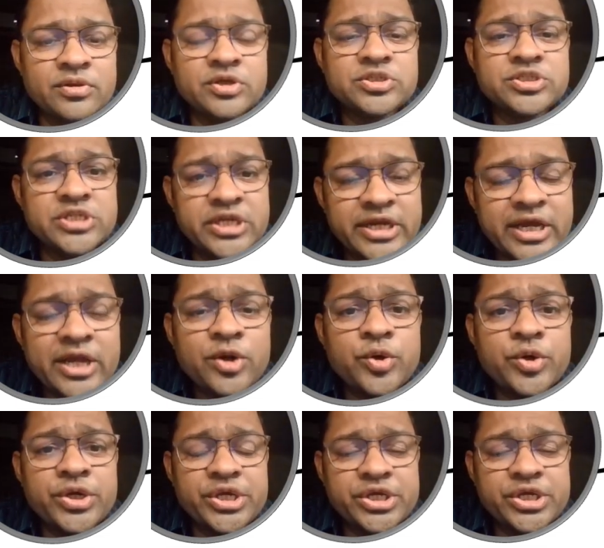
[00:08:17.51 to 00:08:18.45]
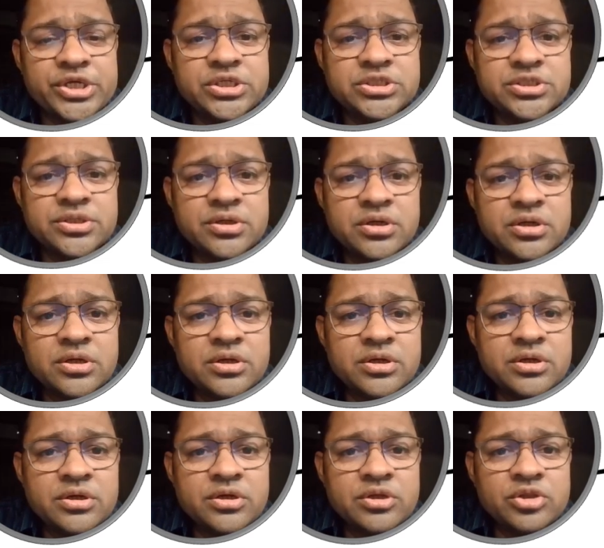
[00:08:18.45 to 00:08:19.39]
The scenario is
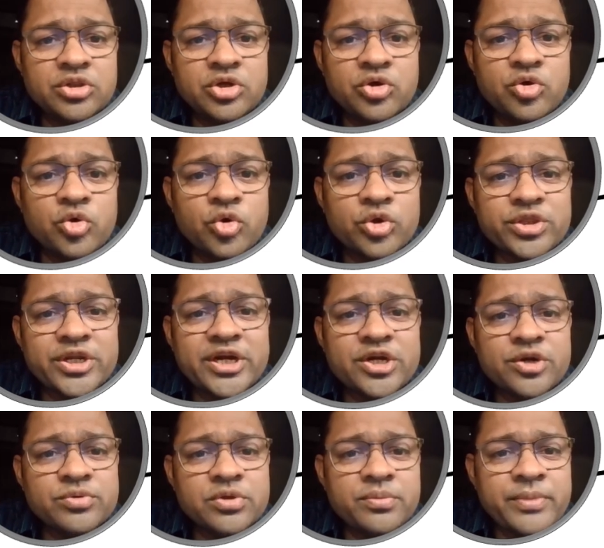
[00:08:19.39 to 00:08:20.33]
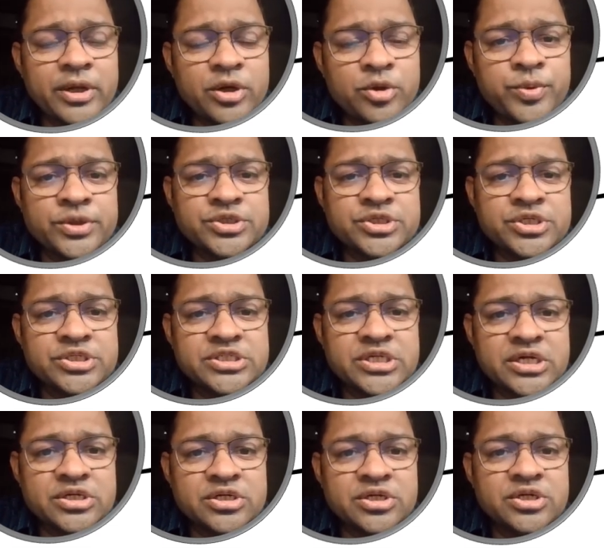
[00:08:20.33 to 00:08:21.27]
the growth rate of the manufacturing
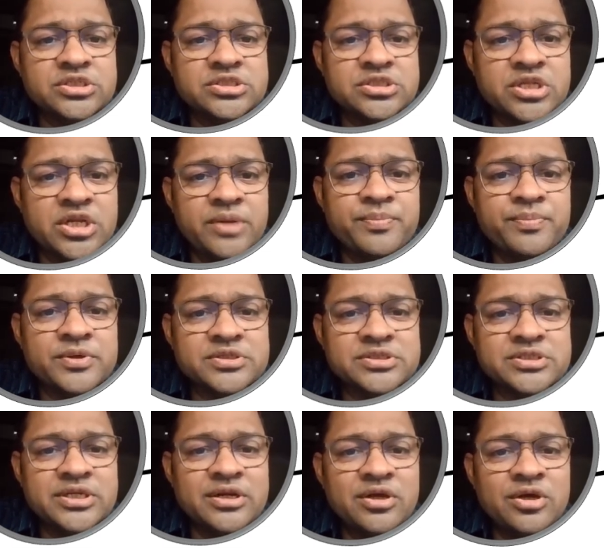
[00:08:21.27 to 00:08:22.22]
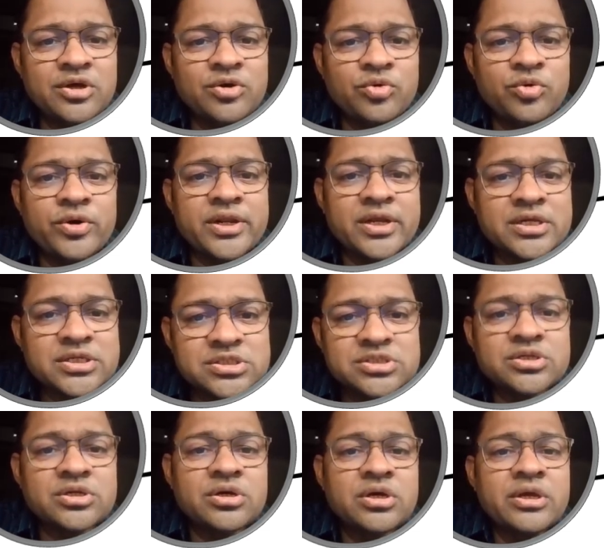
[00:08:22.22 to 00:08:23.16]
sector is 3%,
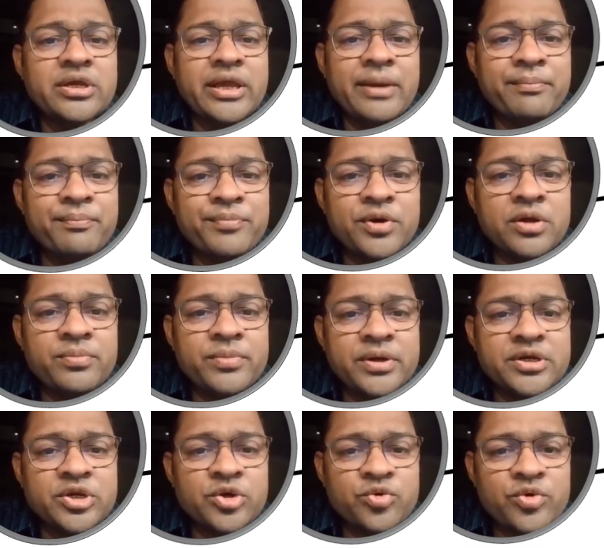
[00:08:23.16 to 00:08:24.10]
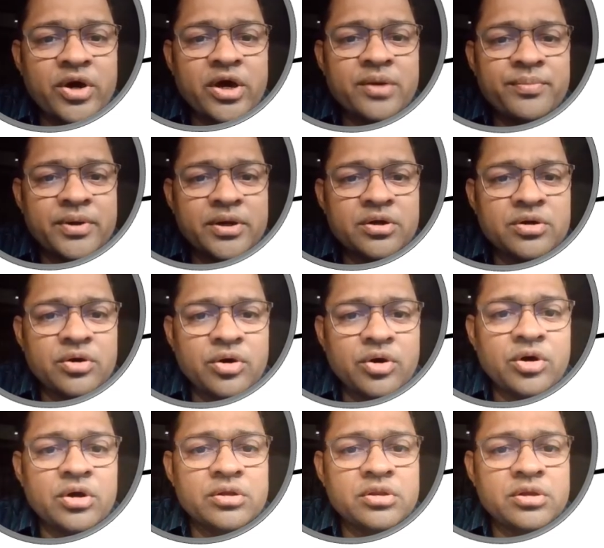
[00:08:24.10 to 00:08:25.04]
whereas the employment requirement
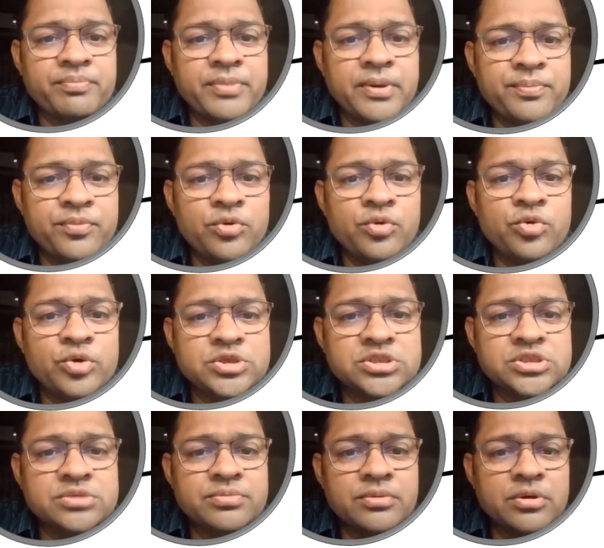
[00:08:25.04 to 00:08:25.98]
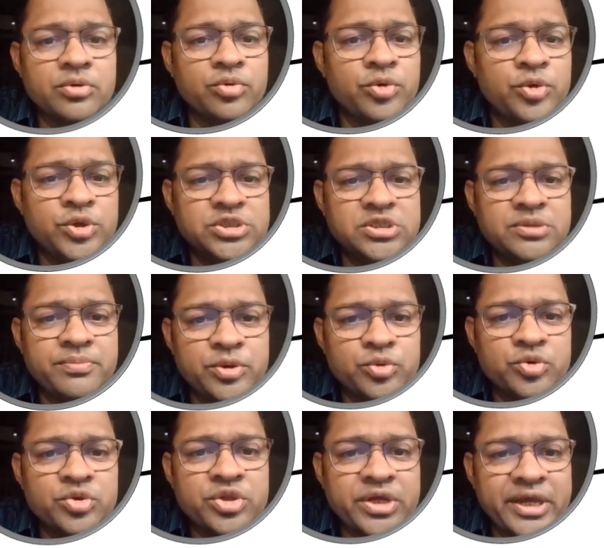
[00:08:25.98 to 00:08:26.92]
or the people who is in
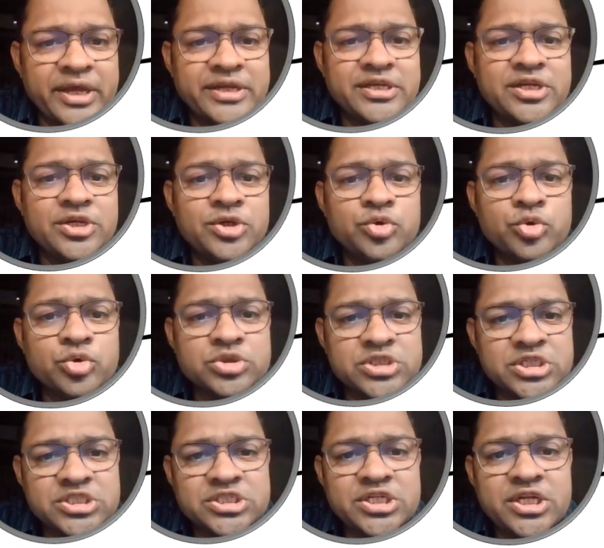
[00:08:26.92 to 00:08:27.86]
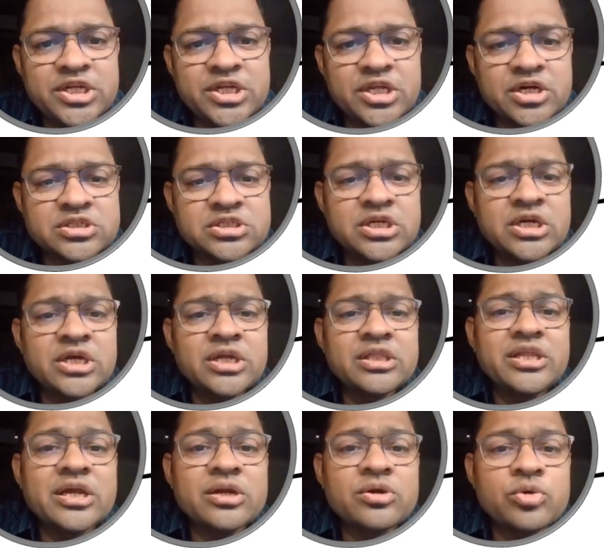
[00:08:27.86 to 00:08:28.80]
between the 18 to 16 years,
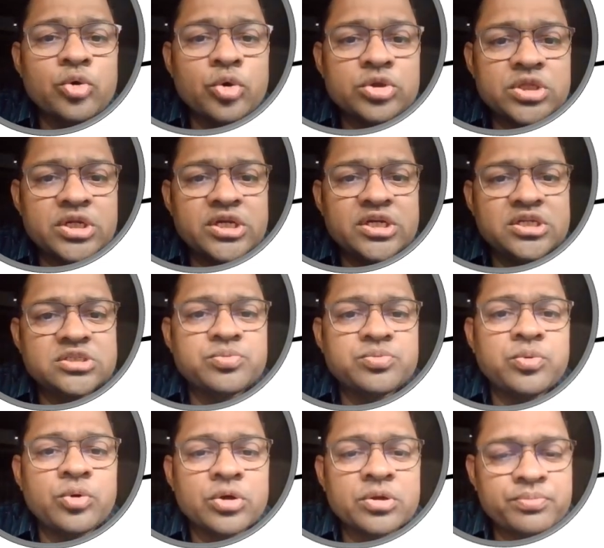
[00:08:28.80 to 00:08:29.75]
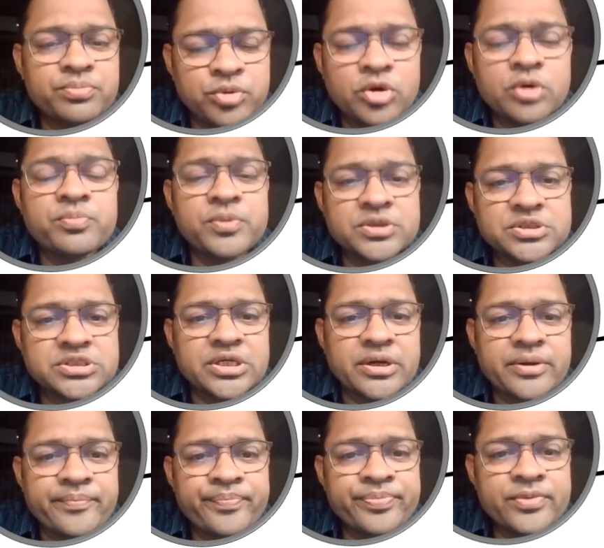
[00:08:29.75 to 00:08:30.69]
their growth rate is
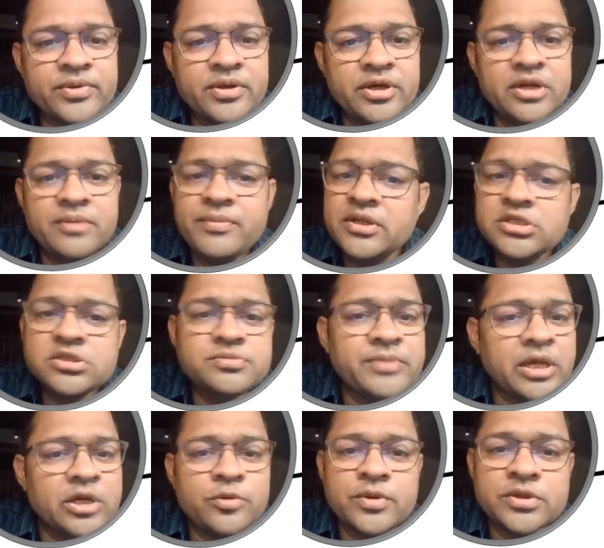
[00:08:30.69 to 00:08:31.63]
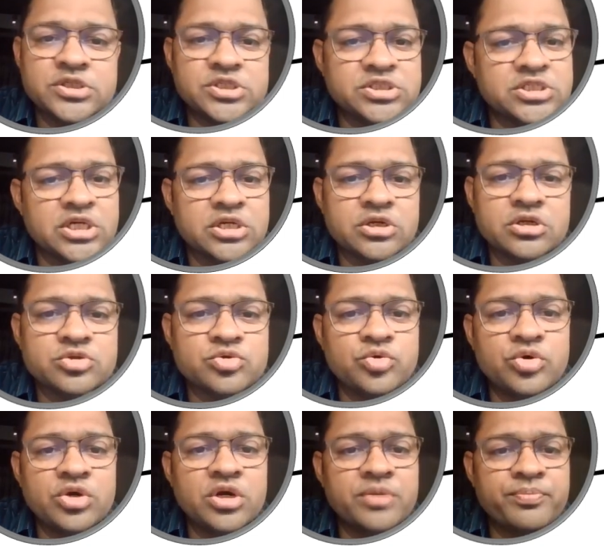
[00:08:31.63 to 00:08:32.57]
4%. It means manufacturing sectors
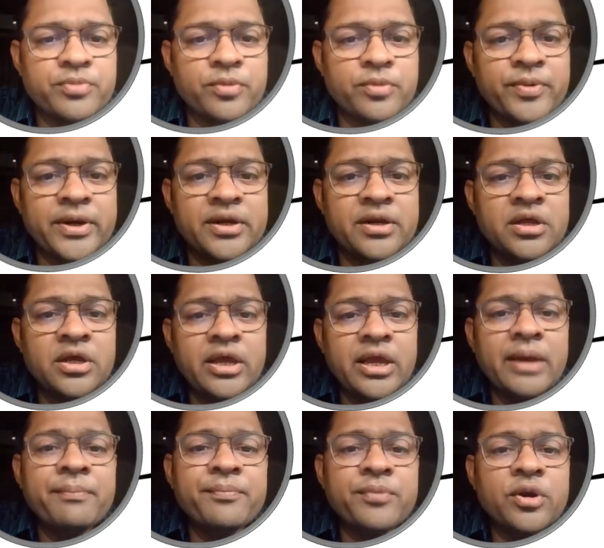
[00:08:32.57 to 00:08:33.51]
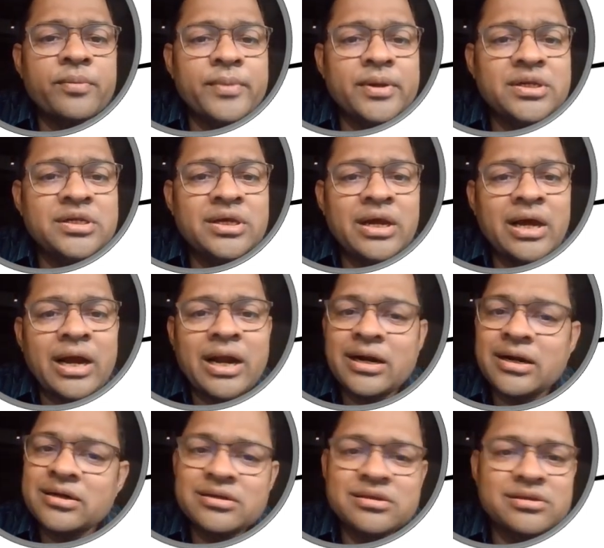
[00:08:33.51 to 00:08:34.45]
could not provide employment,
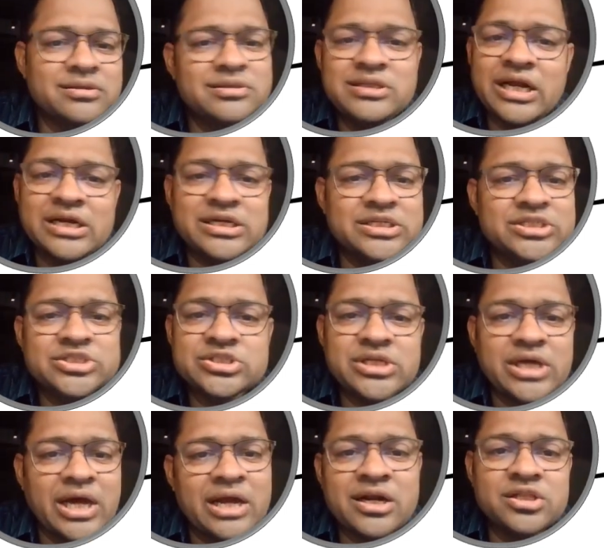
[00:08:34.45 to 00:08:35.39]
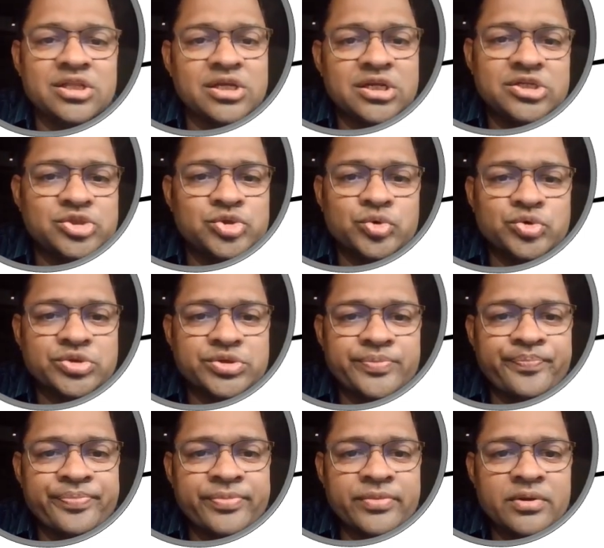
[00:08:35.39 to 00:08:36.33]
and that is another issue.
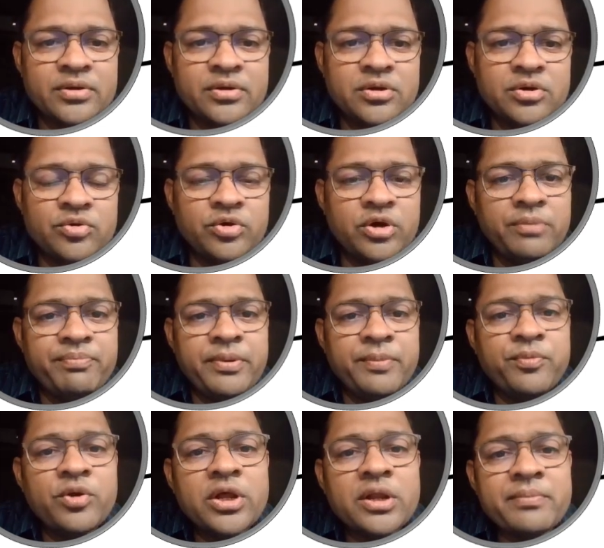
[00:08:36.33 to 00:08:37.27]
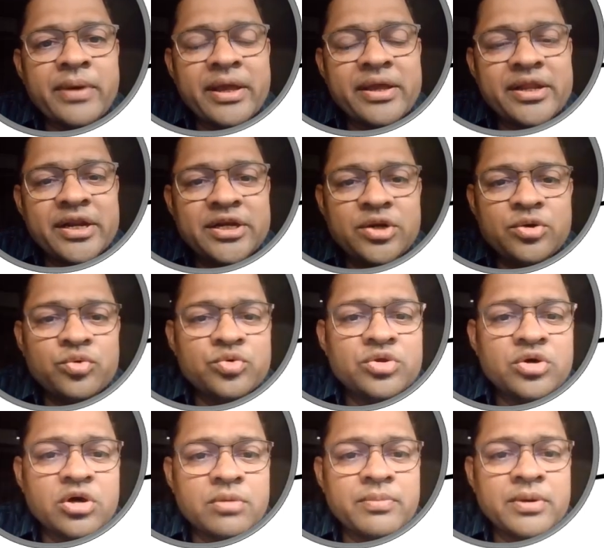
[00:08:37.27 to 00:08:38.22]
When people are migrating to
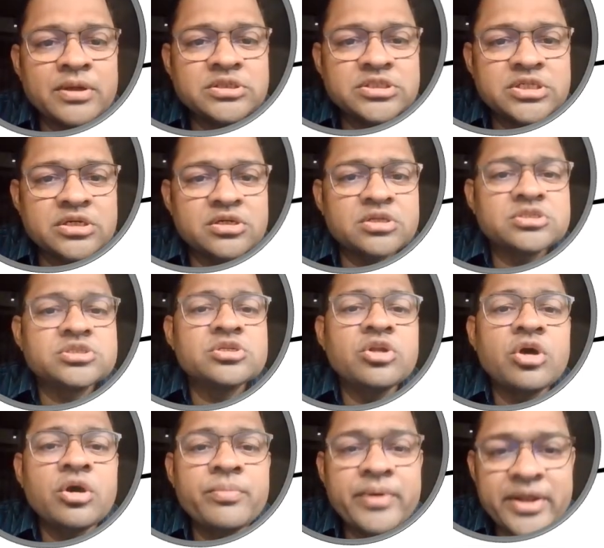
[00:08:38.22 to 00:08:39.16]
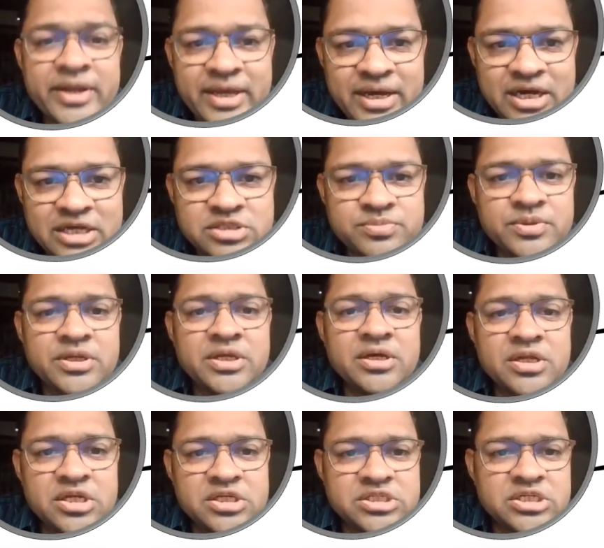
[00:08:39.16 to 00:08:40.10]
the urban sector, slum area has been
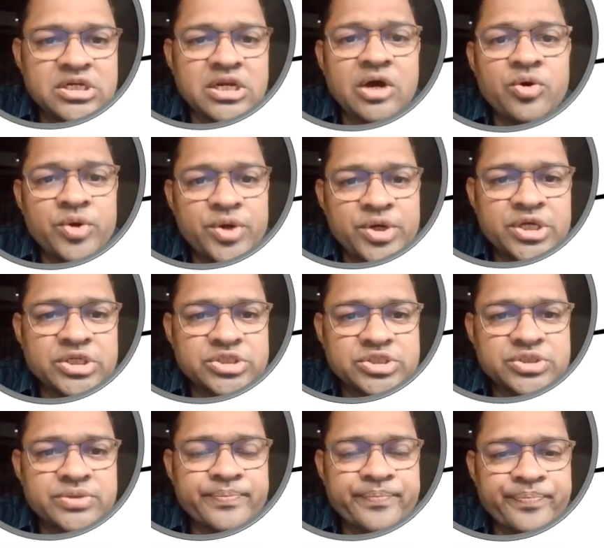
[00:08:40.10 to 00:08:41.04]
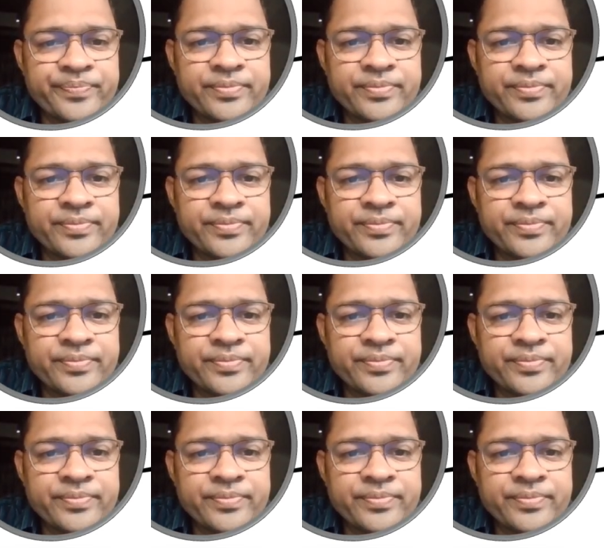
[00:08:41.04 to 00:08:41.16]
increasing nowadays.